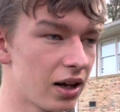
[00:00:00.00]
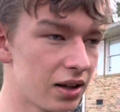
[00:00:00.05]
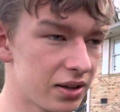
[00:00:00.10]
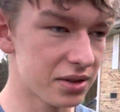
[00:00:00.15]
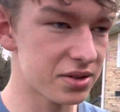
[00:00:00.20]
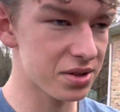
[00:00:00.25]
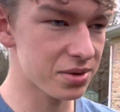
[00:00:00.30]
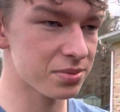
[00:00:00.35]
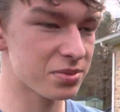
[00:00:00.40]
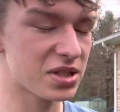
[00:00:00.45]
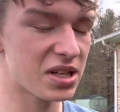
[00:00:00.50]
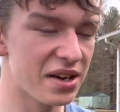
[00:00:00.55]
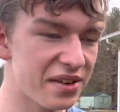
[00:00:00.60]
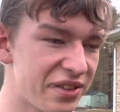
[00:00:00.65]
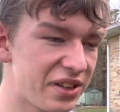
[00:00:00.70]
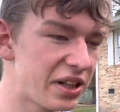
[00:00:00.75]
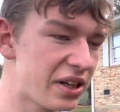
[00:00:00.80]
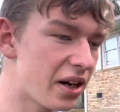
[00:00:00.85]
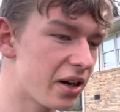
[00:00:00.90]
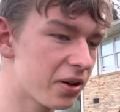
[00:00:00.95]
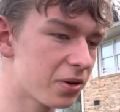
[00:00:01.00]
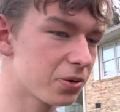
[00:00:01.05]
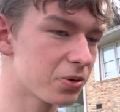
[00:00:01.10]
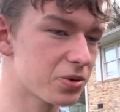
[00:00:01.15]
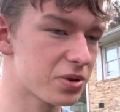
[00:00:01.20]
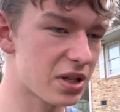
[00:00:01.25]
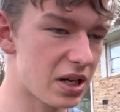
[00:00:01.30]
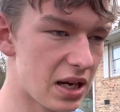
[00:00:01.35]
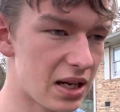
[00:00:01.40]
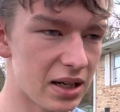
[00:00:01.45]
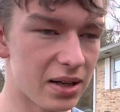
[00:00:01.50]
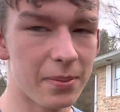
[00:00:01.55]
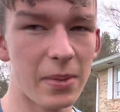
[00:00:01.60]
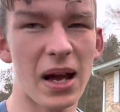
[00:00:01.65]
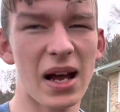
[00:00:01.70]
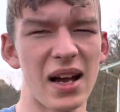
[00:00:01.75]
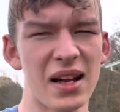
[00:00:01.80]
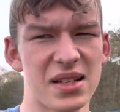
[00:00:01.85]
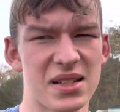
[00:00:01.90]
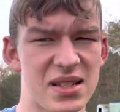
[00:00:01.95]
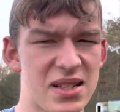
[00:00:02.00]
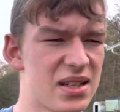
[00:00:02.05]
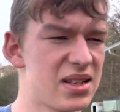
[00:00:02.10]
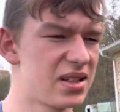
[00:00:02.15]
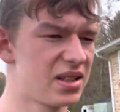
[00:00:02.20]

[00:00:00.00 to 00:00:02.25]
some safety goggles and a mask